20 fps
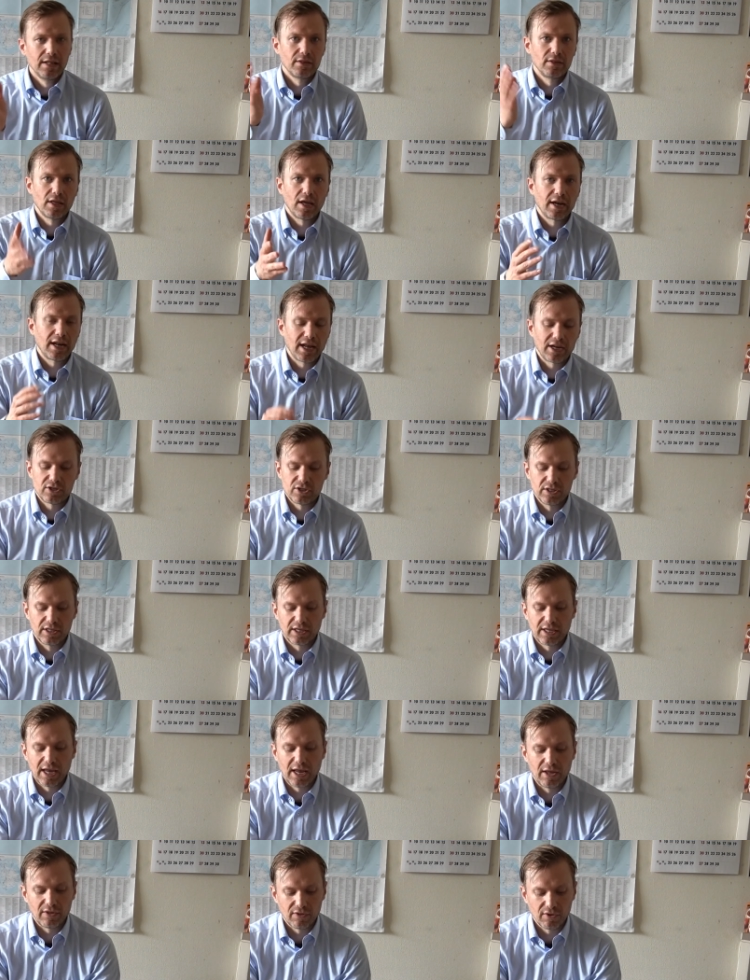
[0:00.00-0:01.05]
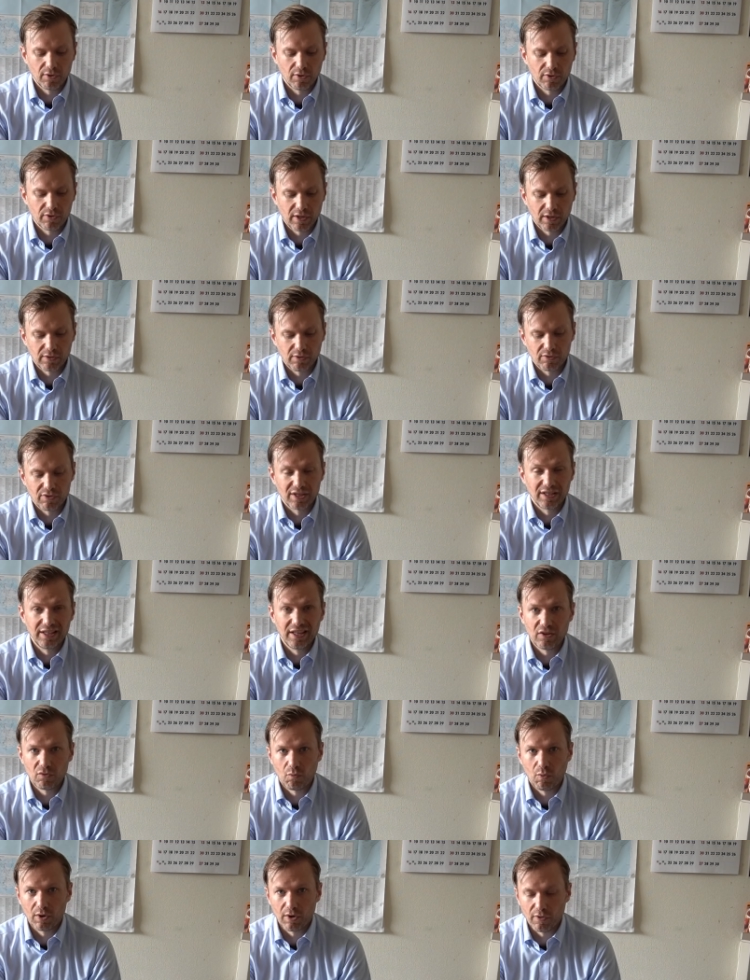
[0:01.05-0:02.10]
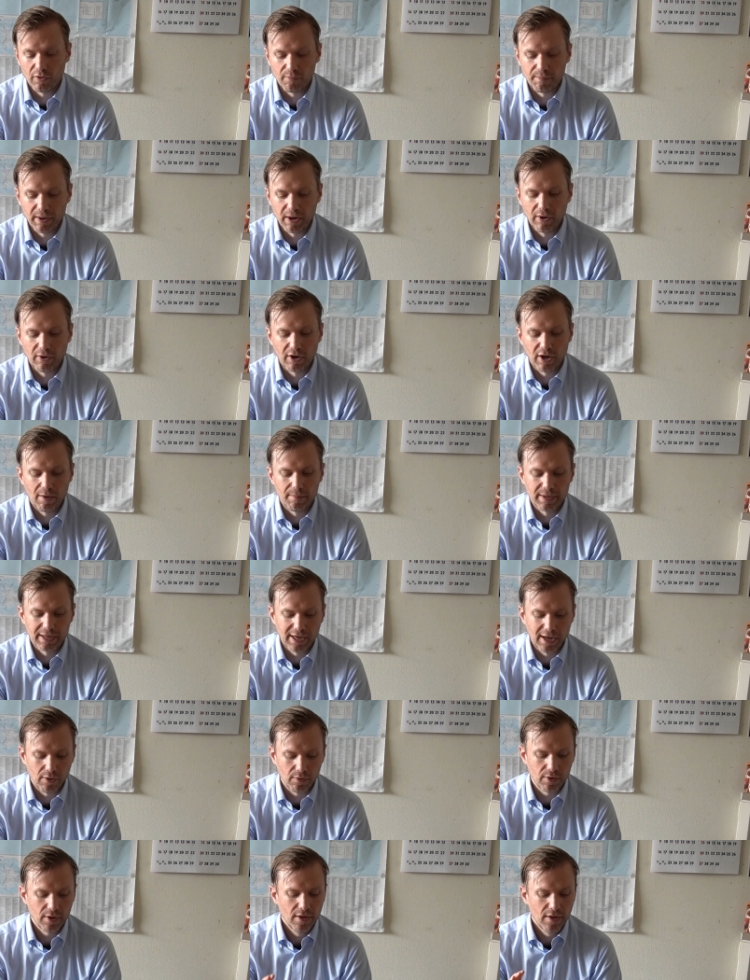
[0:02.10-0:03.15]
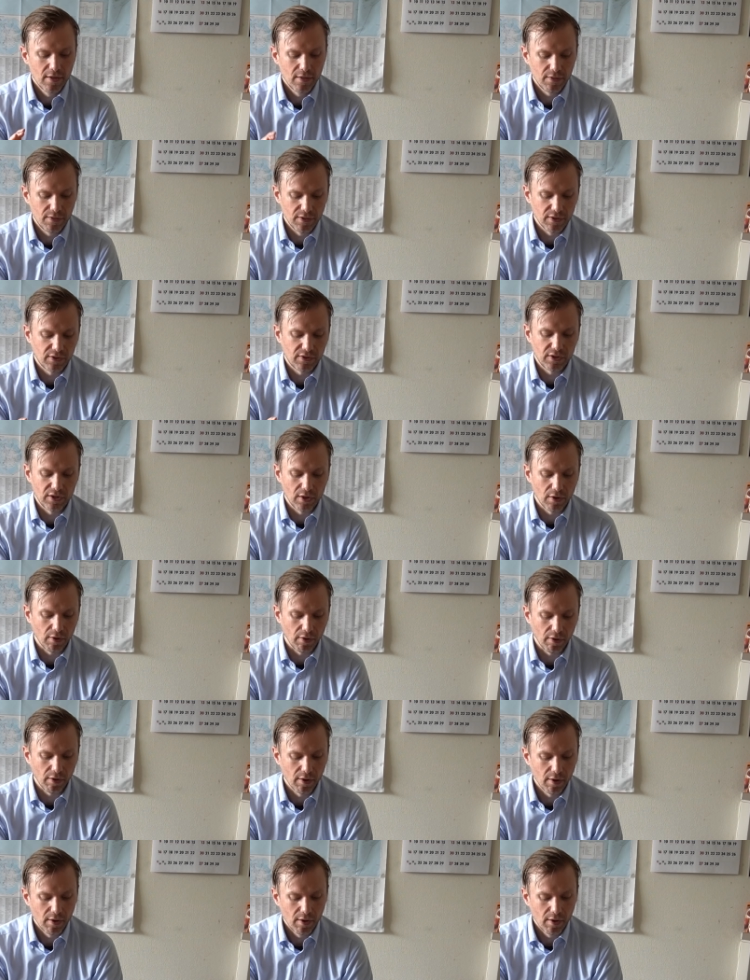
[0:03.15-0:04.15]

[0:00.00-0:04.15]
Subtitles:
Not actually the case. It looks like there's at least one other pair coming out this year,